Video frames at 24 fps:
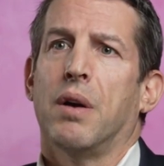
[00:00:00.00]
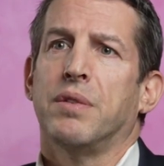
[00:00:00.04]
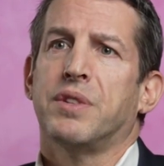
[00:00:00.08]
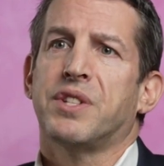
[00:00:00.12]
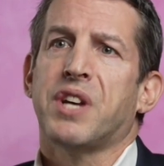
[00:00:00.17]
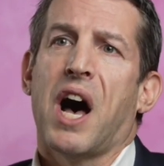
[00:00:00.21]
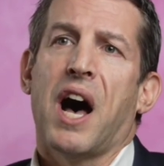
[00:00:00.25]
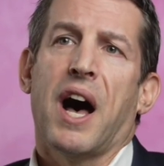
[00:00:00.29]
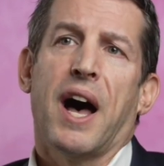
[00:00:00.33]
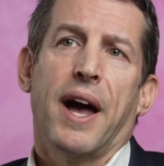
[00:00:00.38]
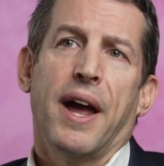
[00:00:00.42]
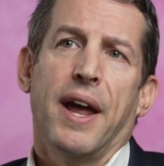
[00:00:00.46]

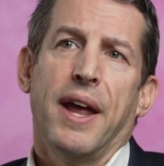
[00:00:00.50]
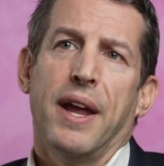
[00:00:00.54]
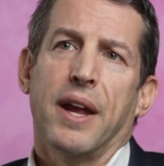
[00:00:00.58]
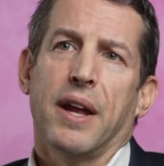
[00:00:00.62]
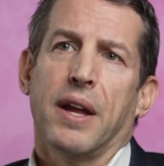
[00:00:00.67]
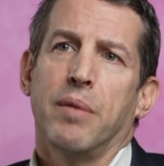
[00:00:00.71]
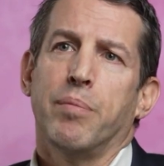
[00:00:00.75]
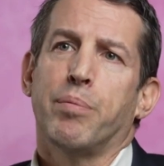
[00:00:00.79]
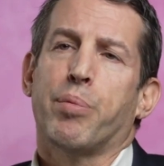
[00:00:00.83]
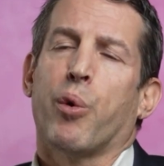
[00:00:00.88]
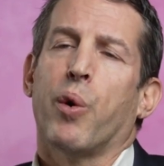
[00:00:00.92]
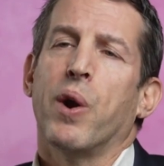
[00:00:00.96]
tying
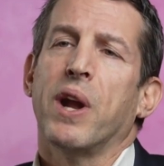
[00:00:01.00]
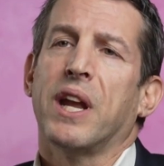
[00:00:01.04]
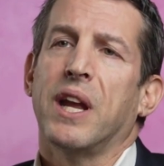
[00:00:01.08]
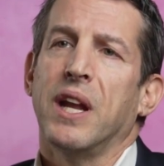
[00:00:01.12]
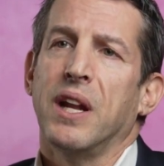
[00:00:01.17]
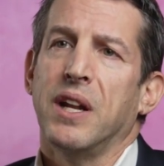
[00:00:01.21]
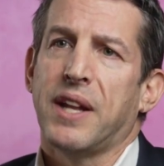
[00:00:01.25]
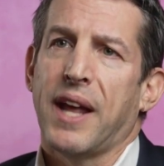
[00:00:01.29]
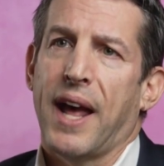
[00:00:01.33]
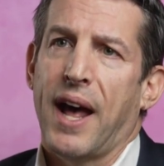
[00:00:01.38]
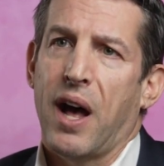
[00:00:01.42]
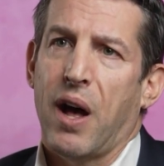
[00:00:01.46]
and
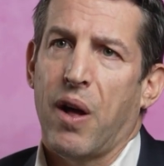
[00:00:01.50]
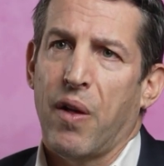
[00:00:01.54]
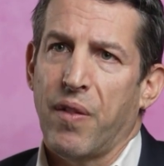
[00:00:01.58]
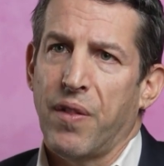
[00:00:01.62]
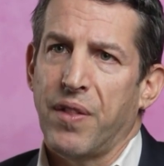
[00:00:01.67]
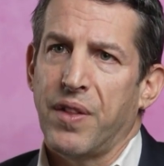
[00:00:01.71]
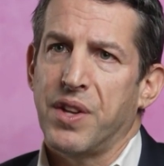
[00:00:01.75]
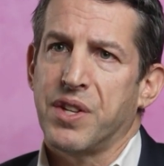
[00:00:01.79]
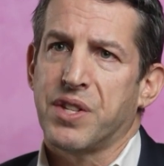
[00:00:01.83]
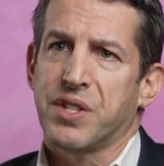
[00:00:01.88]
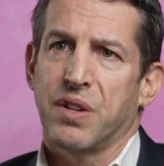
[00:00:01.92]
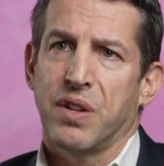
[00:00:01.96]
breaking down
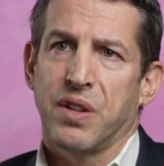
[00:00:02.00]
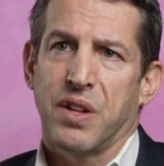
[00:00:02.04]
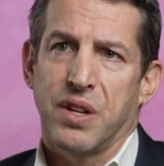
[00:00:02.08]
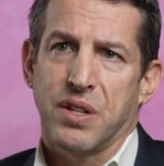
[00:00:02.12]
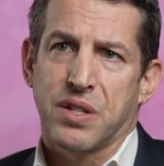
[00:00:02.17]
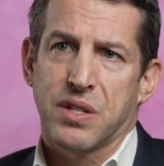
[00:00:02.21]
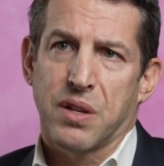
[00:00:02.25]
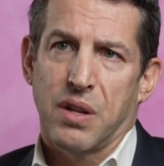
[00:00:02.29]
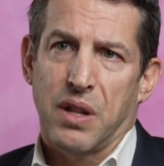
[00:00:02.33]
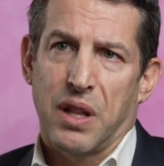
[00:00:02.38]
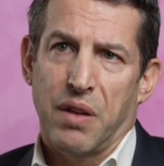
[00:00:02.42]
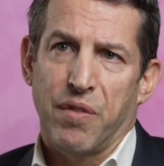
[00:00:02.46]

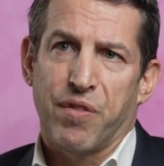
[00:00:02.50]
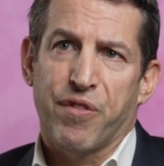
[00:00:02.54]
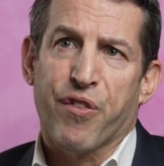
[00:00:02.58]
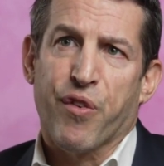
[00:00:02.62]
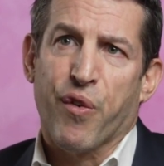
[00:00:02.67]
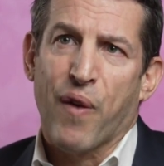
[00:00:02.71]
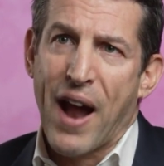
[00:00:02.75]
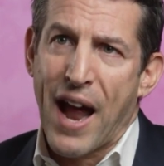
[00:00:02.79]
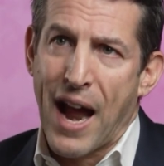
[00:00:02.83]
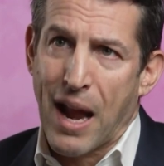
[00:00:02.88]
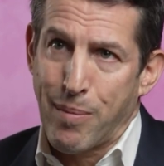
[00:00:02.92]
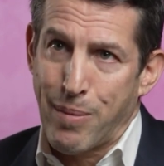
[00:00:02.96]
this
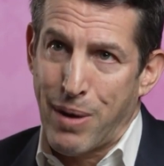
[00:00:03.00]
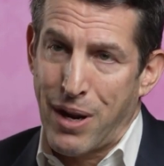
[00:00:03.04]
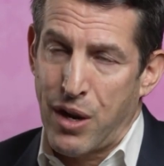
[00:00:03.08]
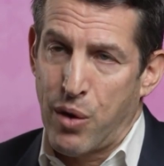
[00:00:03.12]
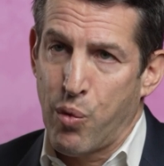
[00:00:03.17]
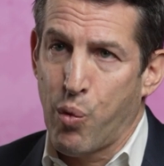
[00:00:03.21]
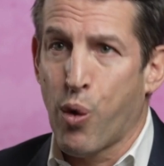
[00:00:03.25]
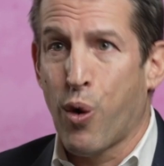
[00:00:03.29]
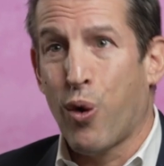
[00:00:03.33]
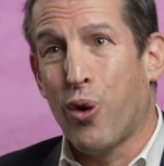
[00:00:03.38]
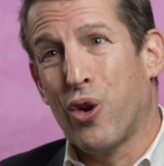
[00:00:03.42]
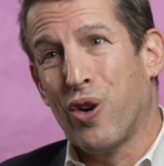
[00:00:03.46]
fragmented
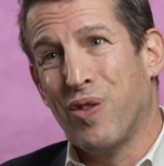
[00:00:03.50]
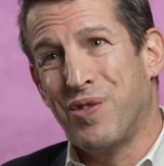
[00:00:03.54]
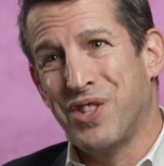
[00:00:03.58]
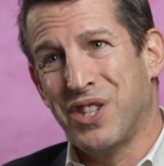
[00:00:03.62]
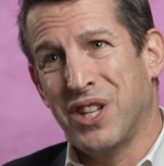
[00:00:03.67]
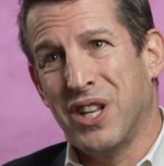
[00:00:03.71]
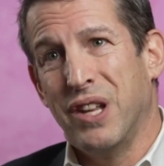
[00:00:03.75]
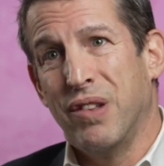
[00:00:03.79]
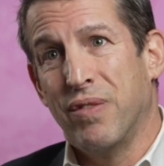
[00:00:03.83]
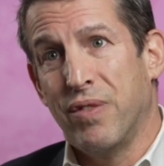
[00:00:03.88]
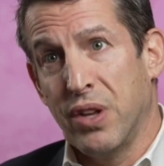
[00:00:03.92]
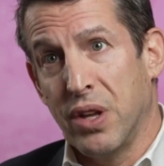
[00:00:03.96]
world of
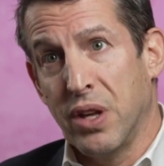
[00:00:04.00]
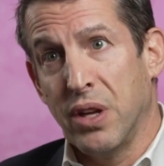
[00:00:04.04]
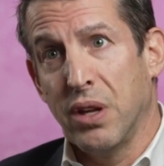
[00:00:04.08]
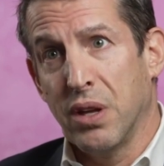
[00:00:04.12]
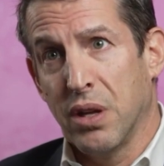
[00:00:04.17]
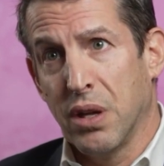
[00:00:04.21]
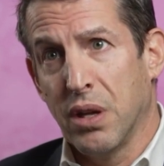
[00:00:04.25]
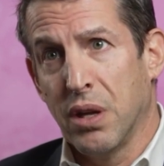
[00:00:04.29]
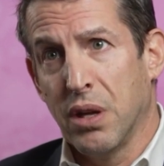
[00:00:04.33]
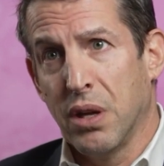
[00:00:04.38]
TV.